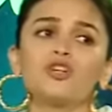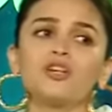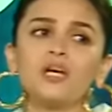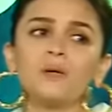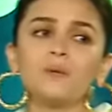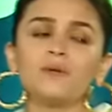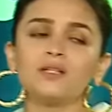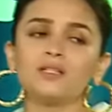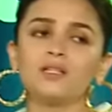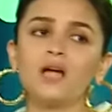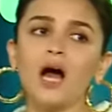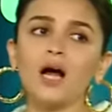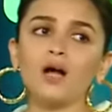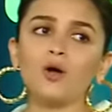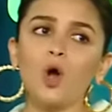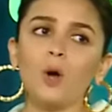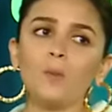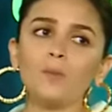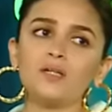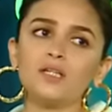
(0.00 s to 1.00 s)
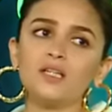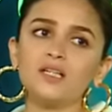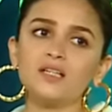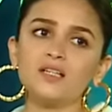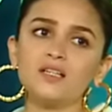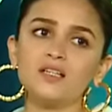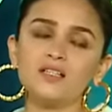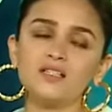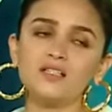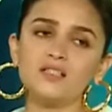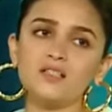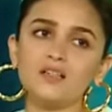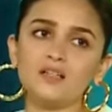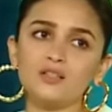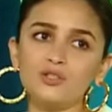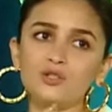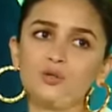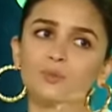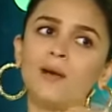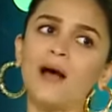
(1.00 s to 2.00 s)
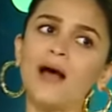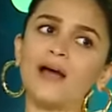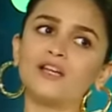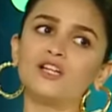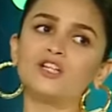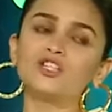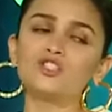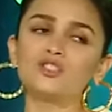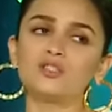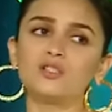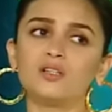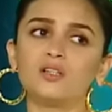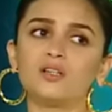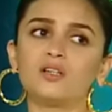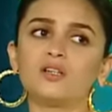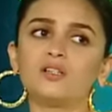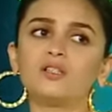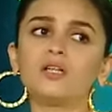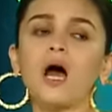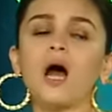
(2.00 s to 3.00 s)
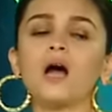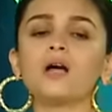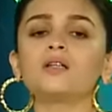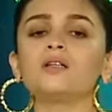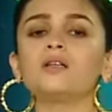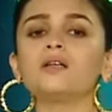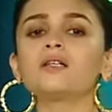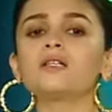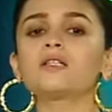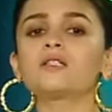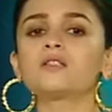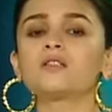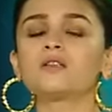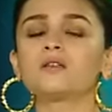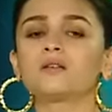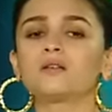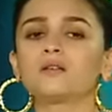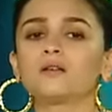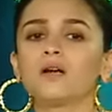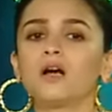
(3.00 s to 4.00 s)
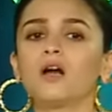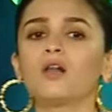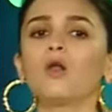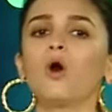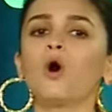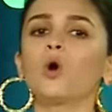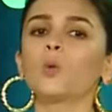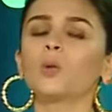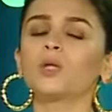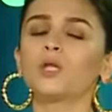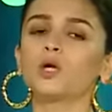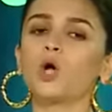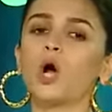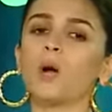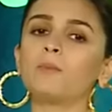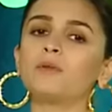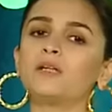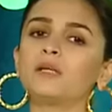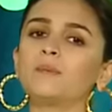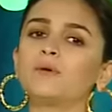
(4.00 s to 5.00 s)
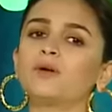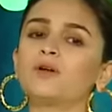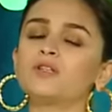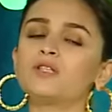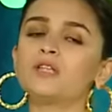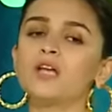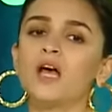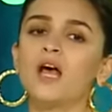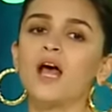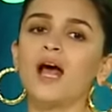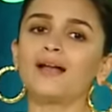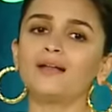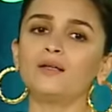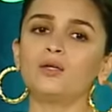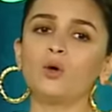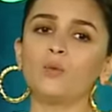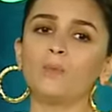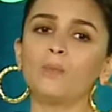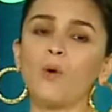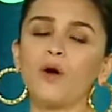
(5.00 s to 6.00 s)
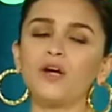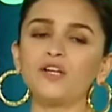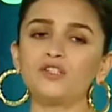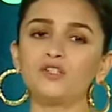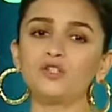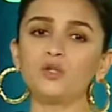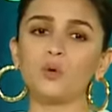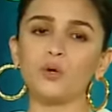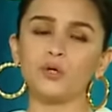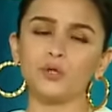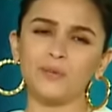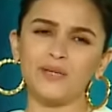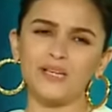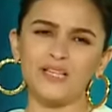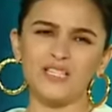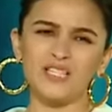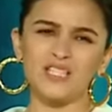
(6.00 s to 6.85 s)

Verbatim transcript: tricky with the dark comedy is to manage the darkness along with the comedy, because at no point do you want to be